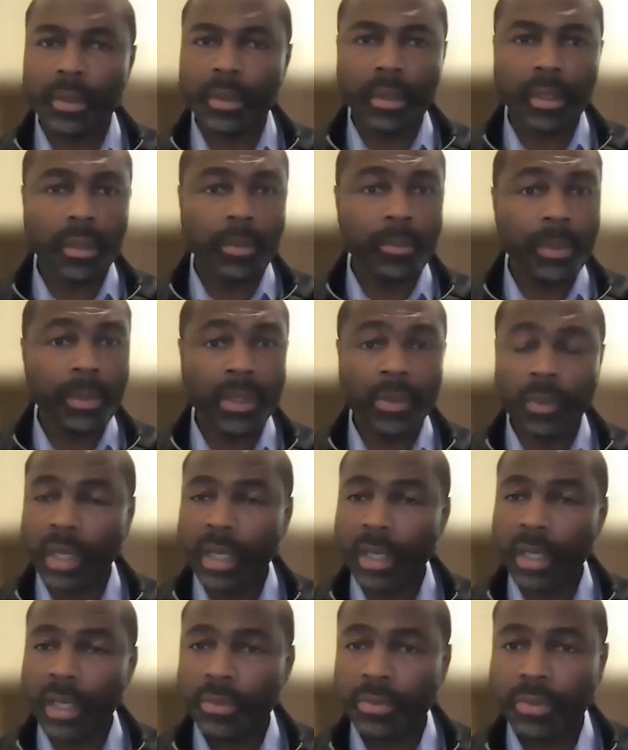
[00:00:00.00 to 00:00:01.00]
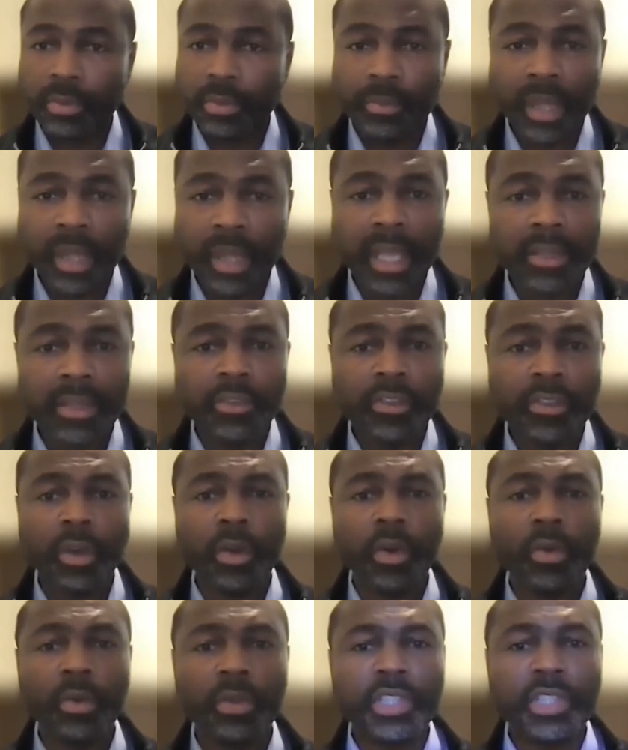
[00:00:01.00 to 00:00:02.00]
it could be rough. And
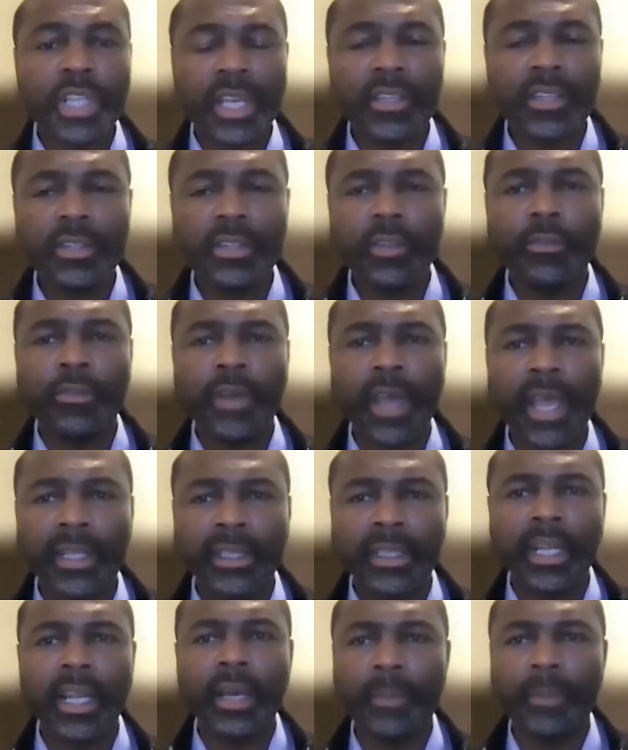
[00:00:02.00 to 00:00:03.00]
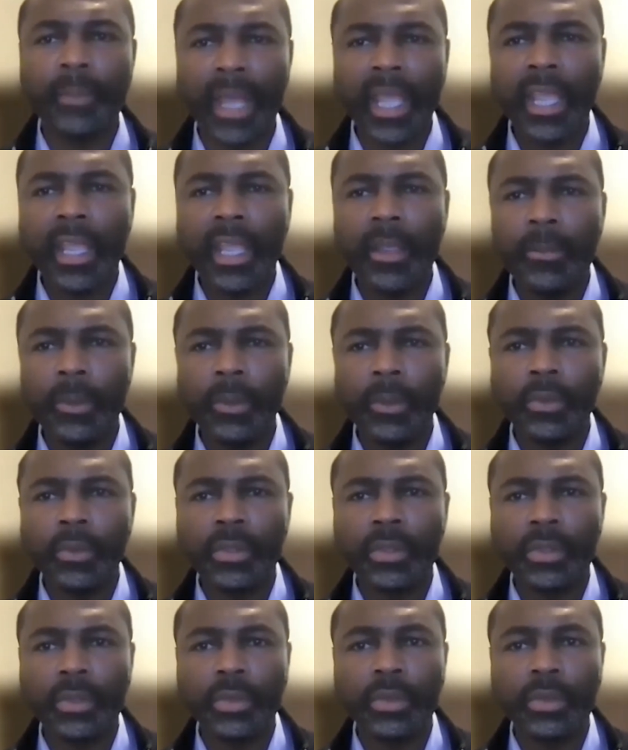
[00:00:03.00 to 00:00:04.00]
so just the fact that I'm able
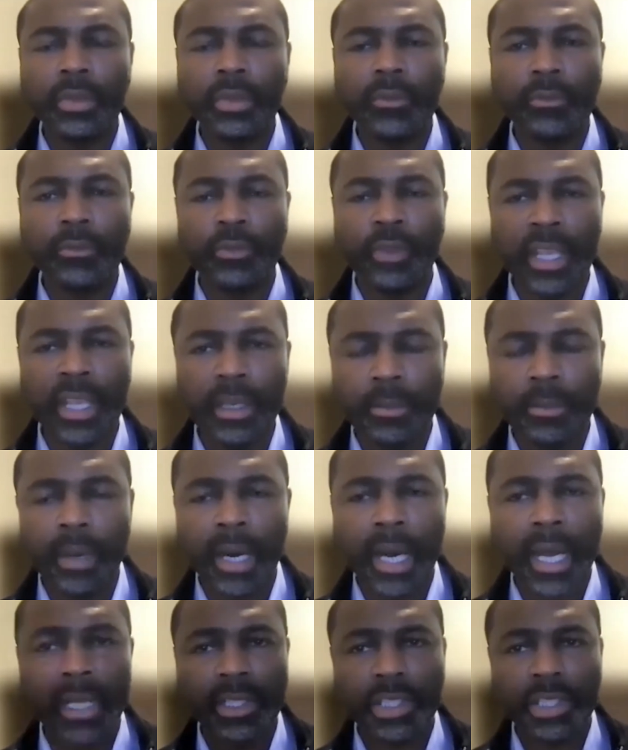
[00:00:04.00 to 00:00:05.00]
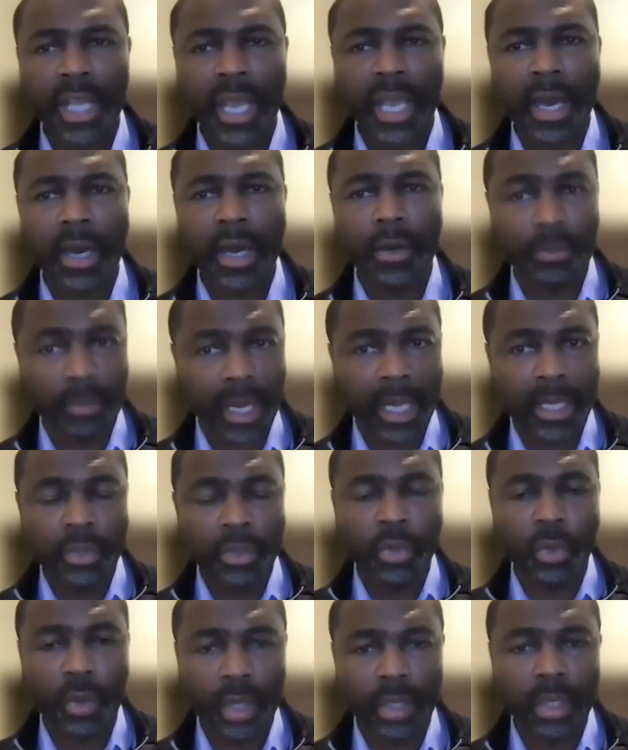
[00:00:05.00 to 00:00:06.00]
to feed my child, my
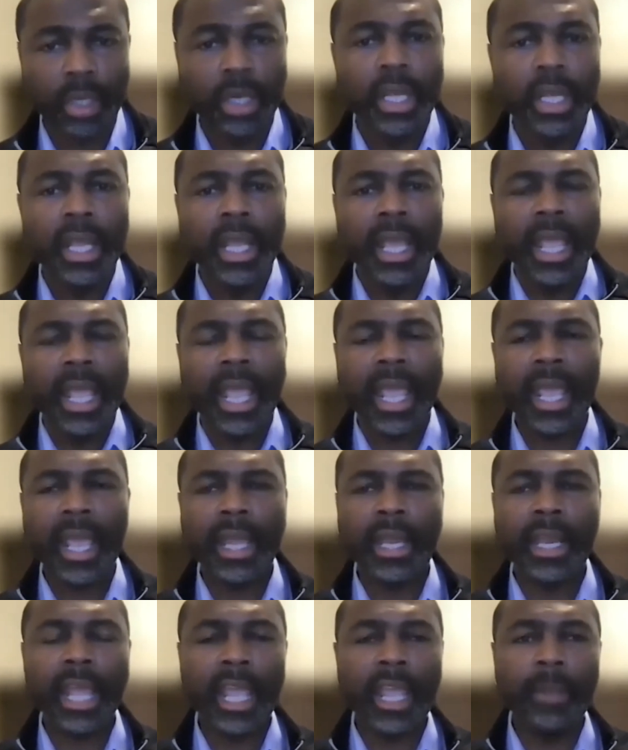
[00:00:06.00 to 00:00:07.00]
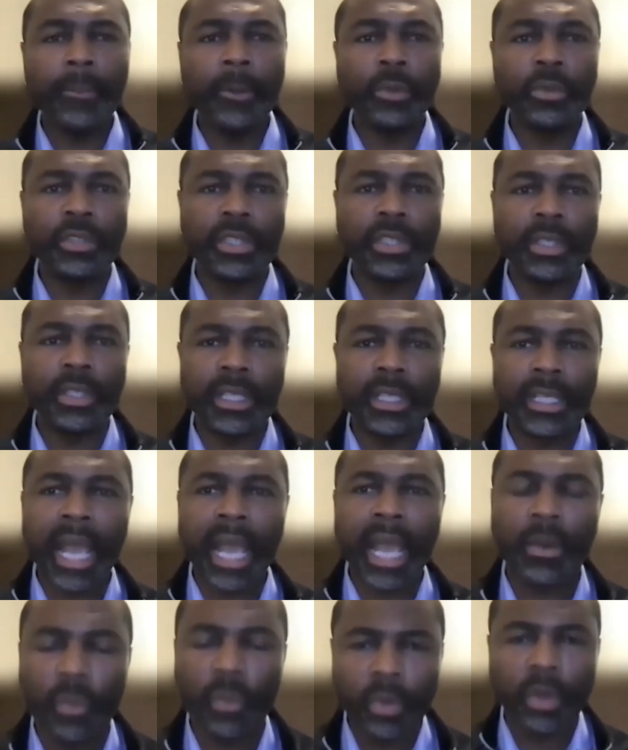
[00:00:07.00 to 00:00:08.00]
daughter, and able to
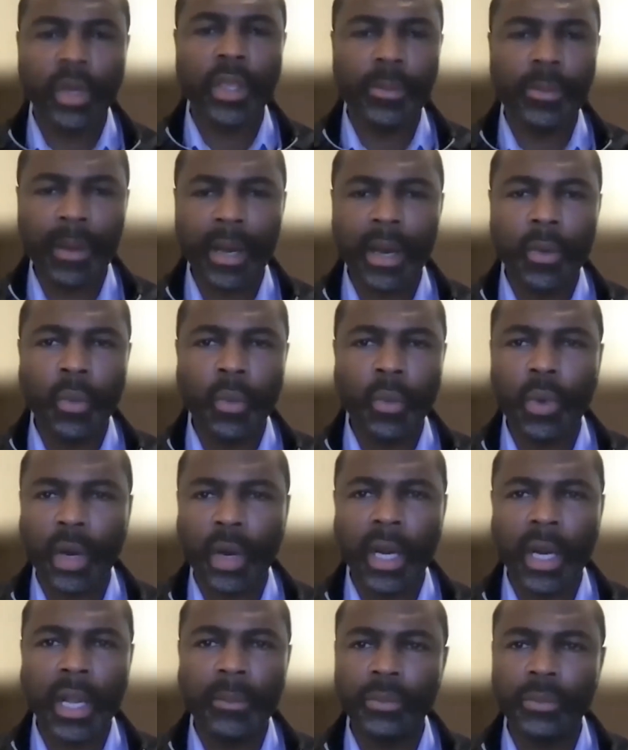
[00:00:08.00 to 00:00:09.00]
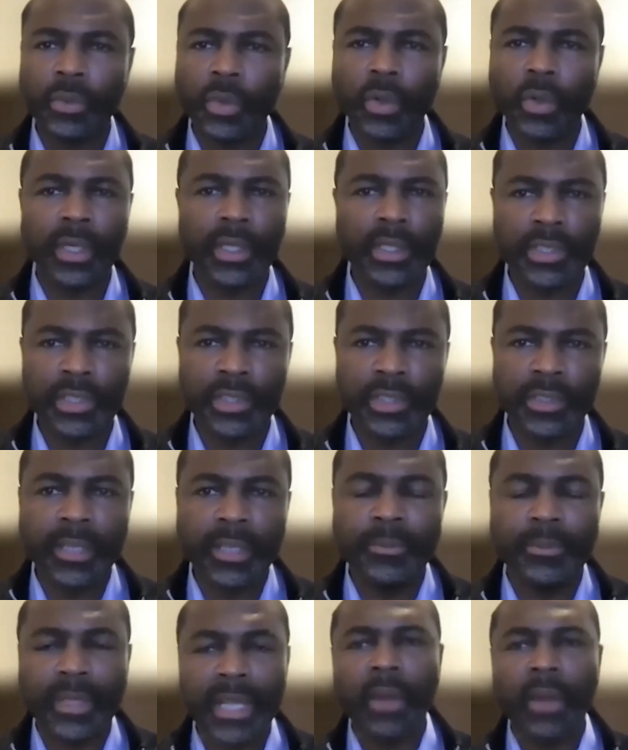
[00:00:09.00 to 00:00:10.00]
not worry about where I'm going to
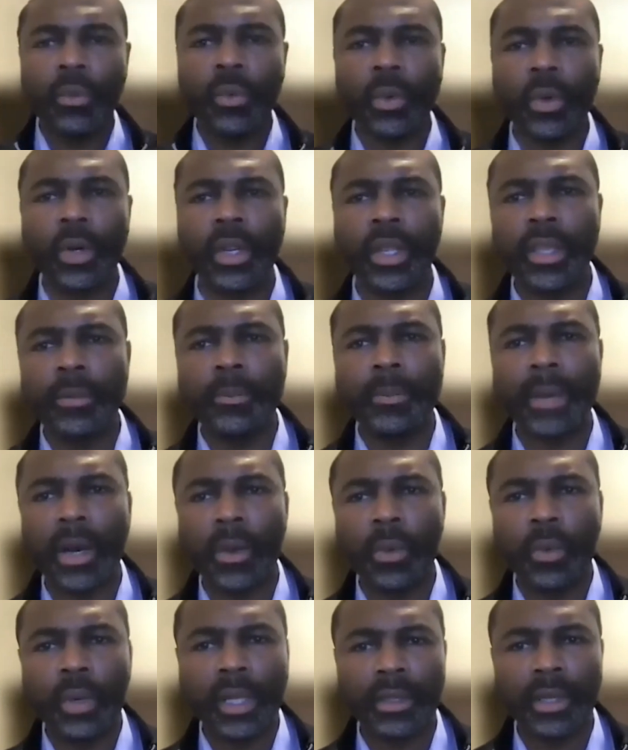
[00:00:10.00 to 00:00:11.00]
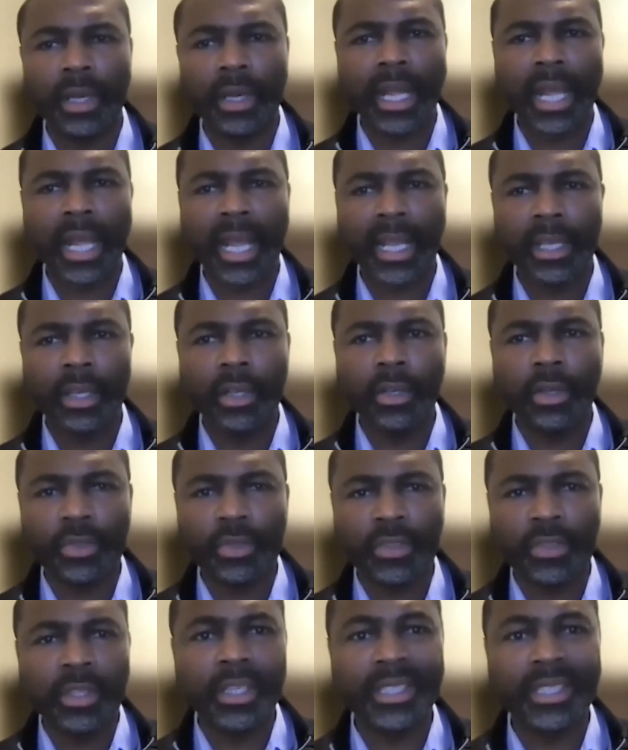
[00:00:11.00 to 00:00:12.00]
sleep, not worry about whether or not I could go
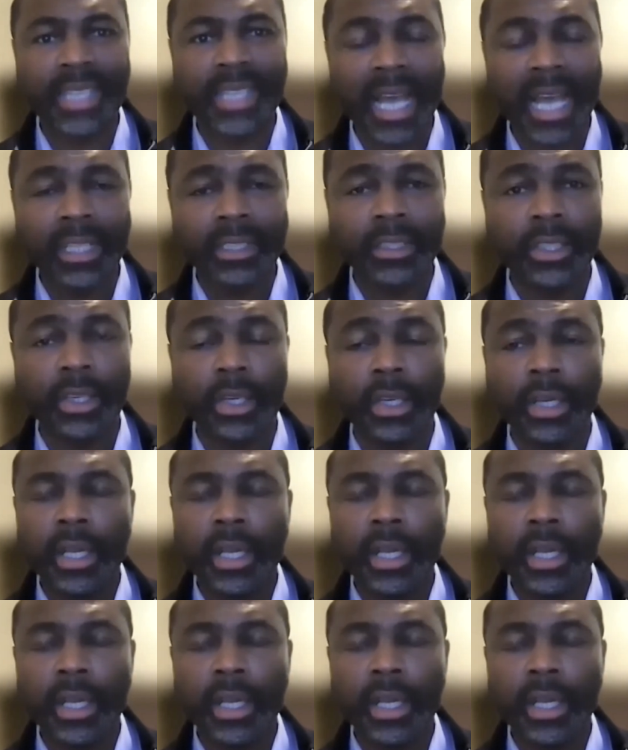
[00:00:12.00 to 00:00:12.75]
see a doctor,